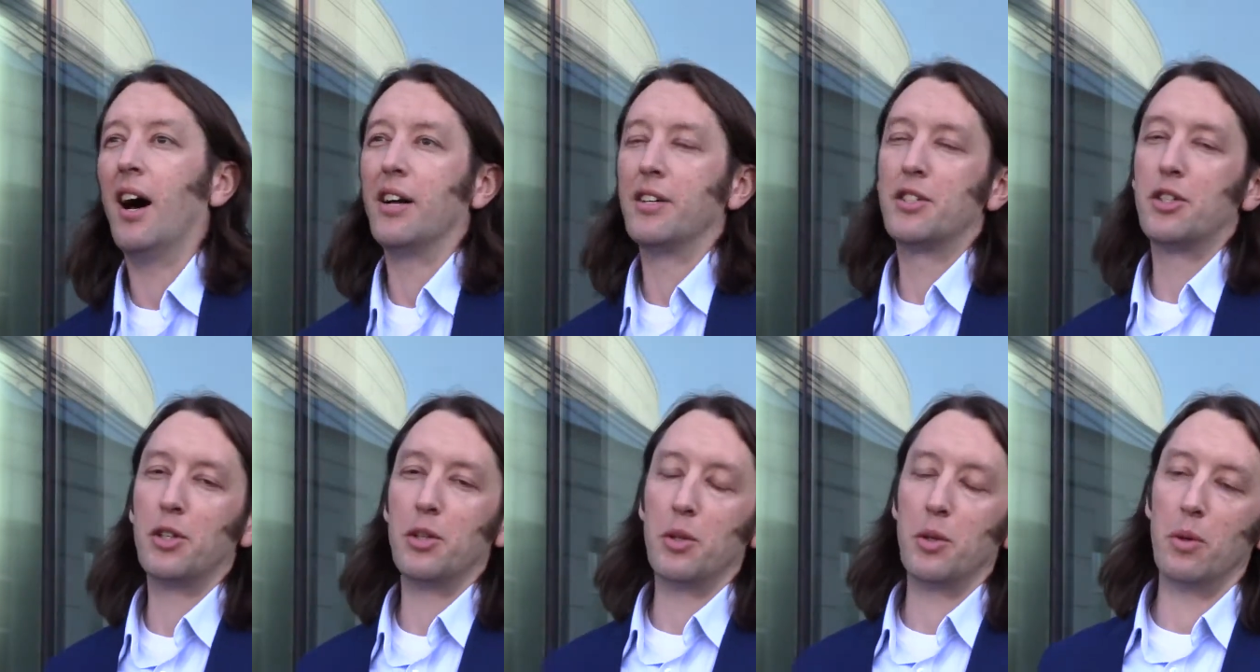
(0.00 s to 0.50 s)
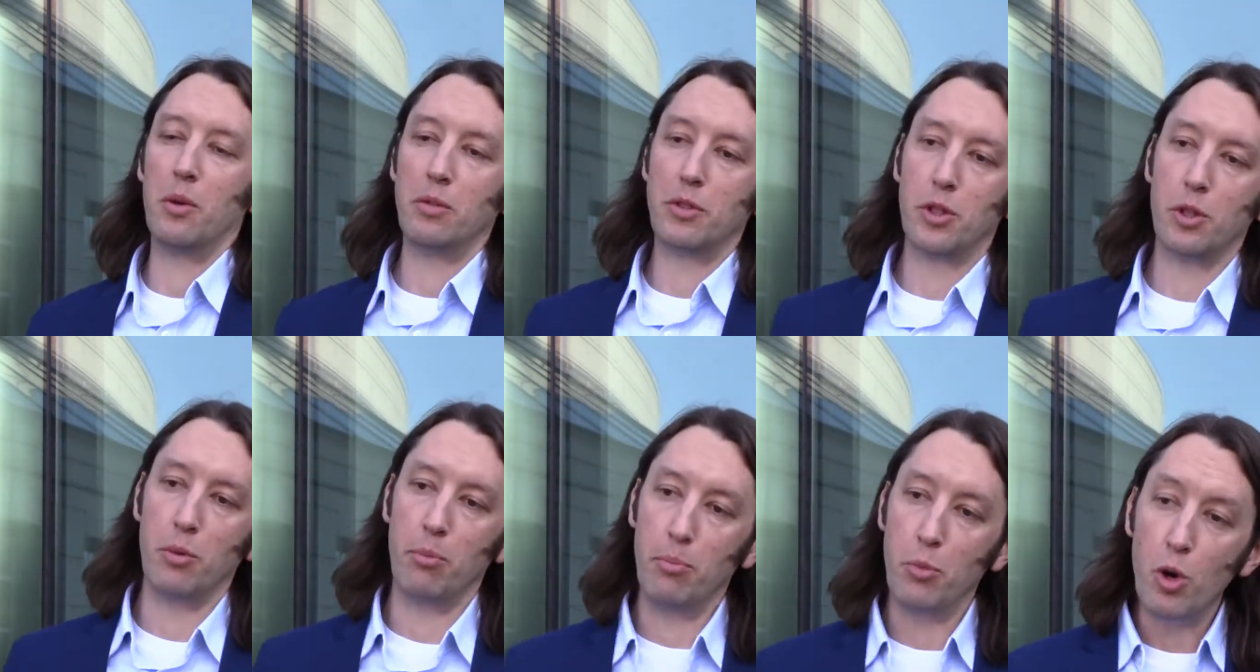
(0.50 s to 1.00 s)
to
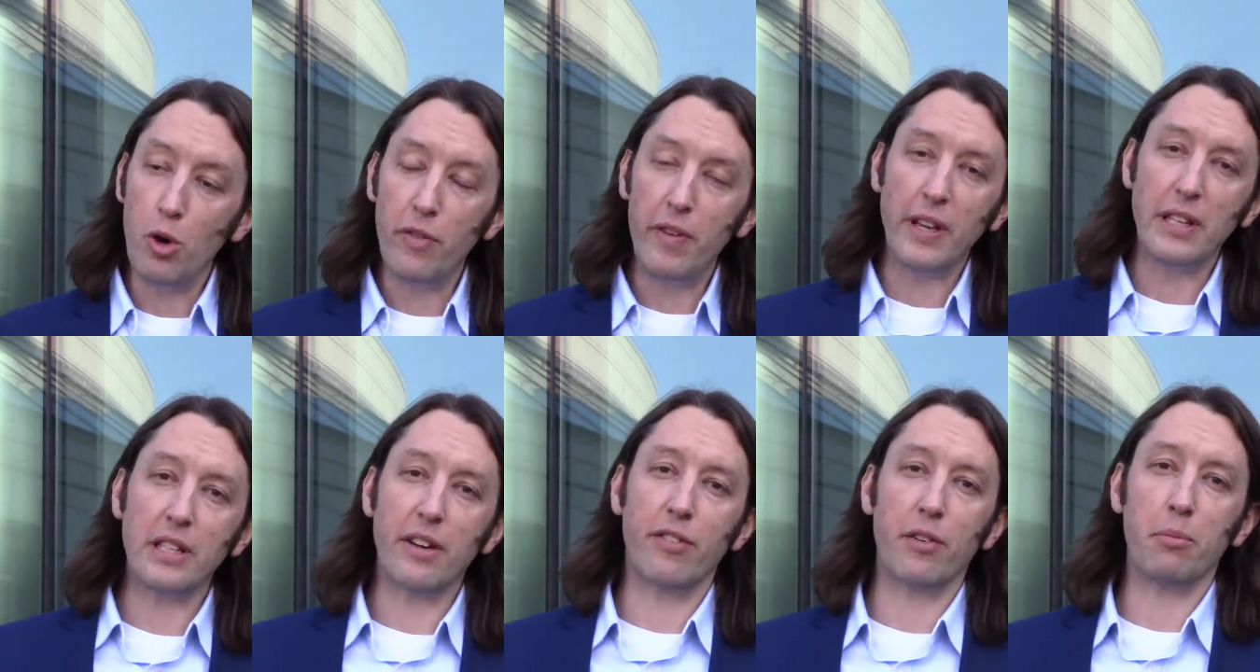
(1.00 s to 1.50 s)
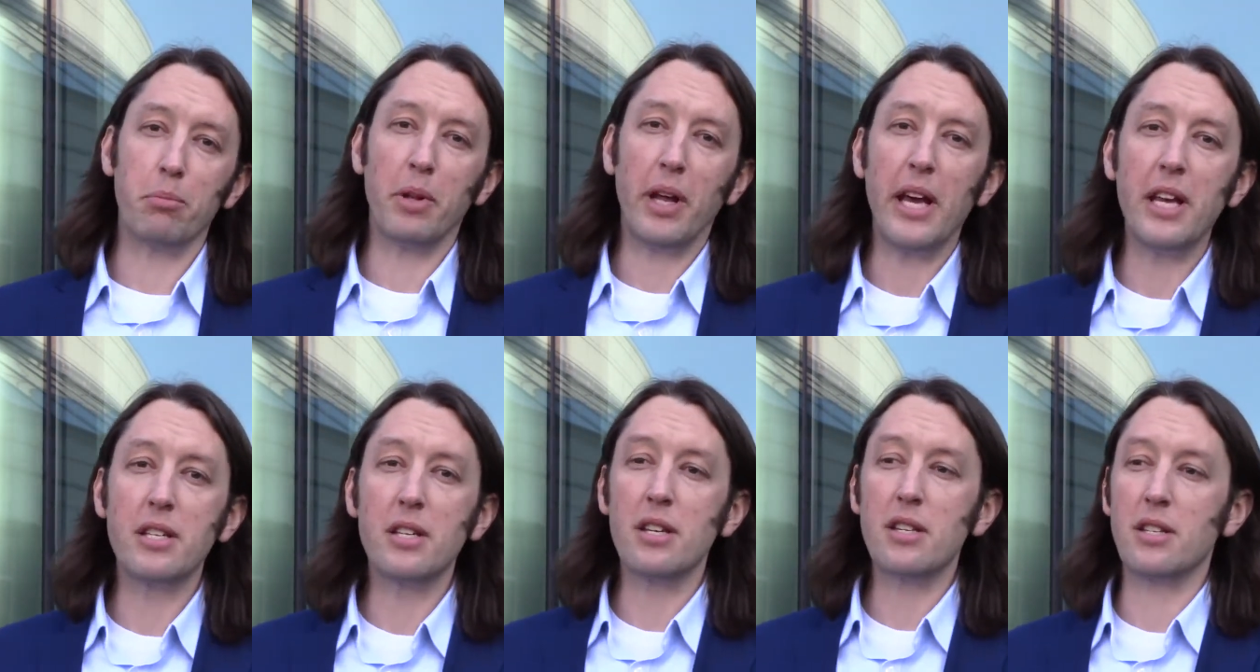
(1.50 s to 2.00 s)
moving different
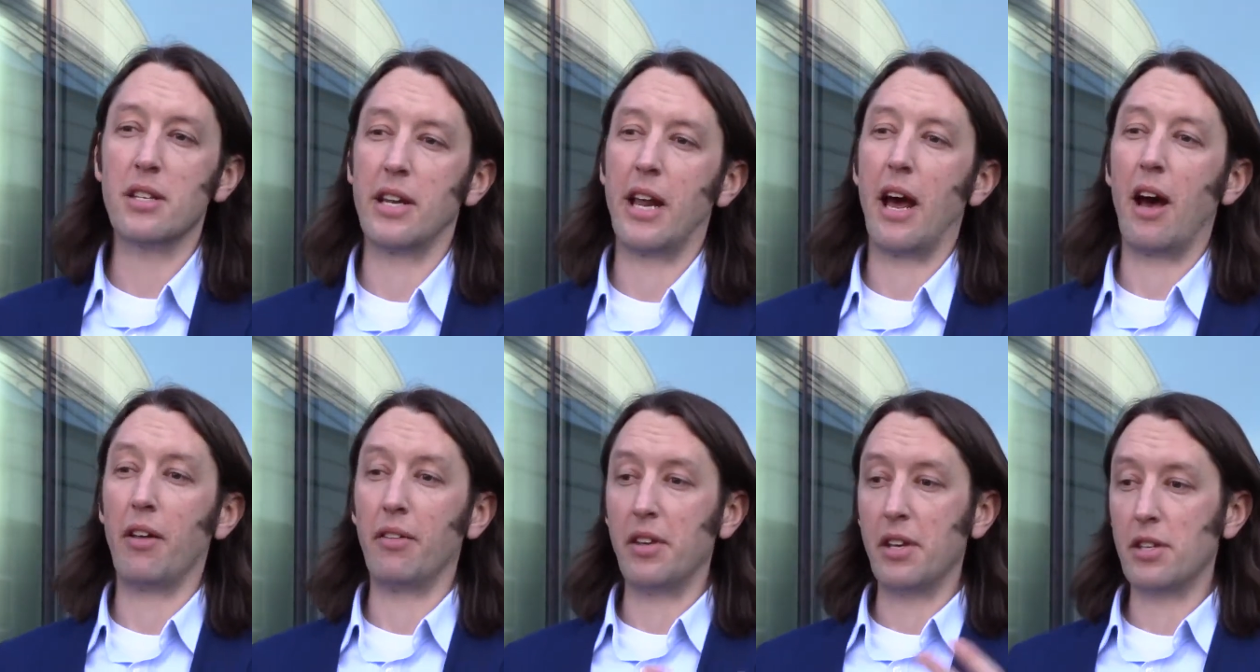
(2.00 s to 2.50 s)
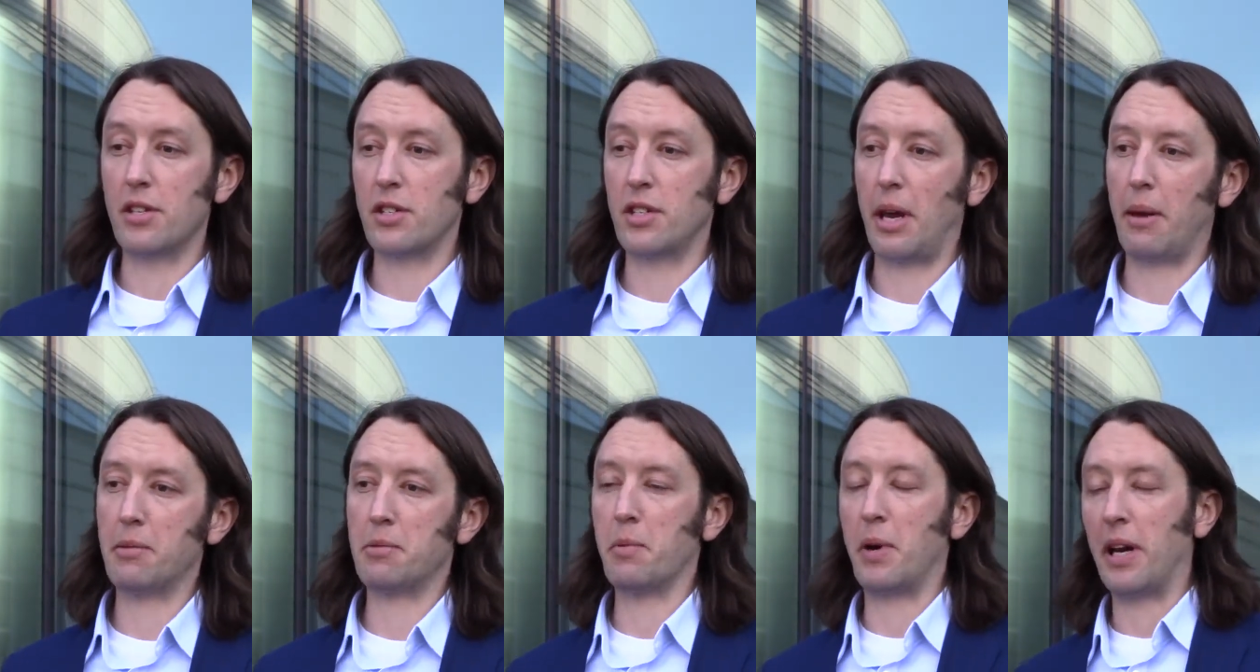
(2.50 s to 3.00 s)
places, and how these
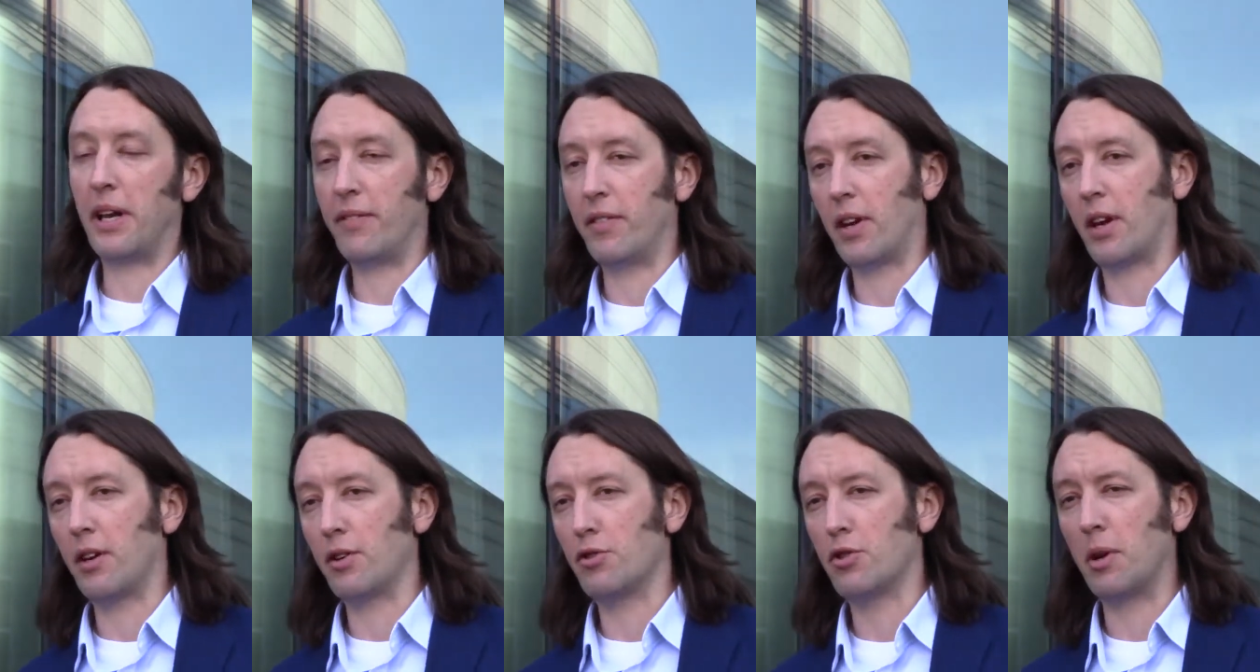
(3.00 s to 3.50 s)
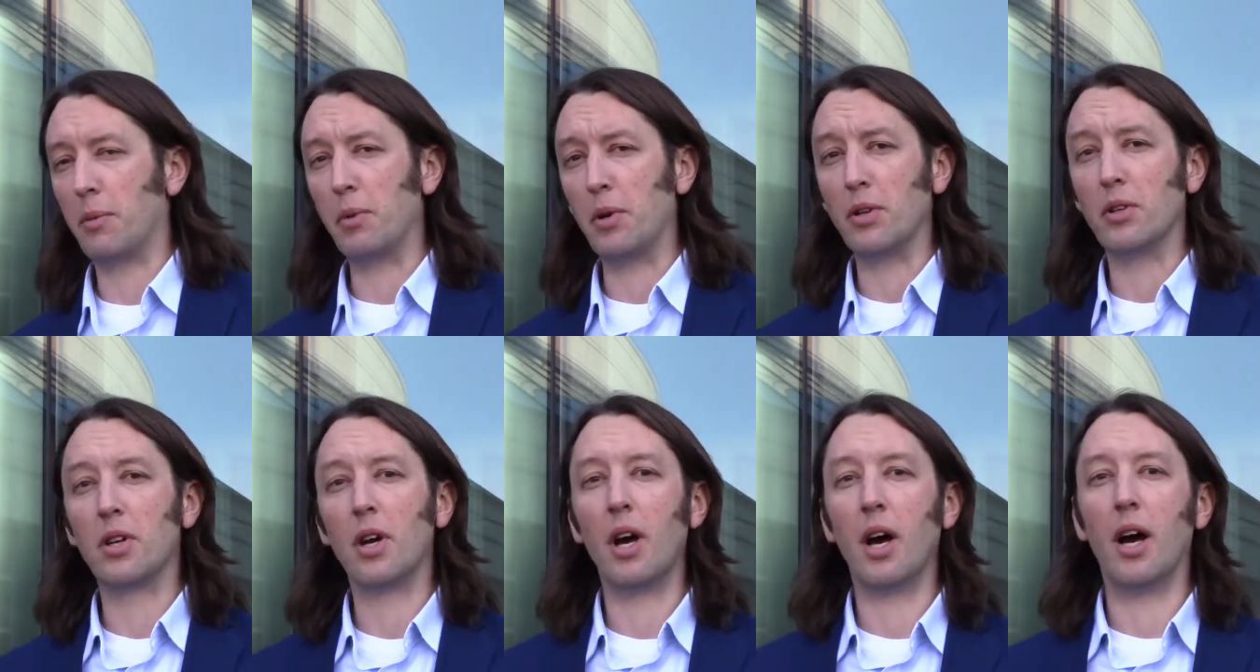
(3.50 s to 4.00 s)
shapes might even contribute